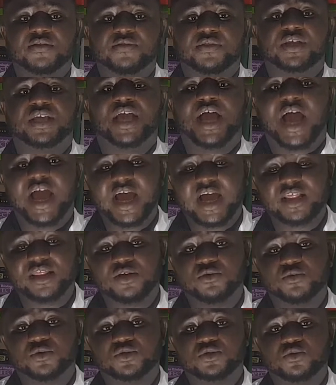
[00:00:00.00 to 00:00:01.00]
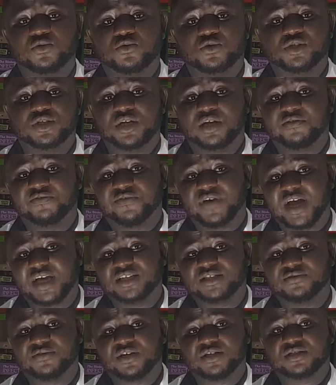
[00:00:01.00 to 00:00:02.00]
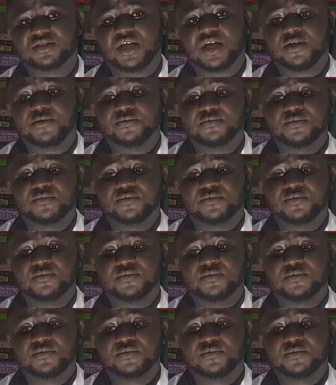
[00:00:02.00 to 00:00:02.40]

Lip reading: the higher the resolution, and vice versa.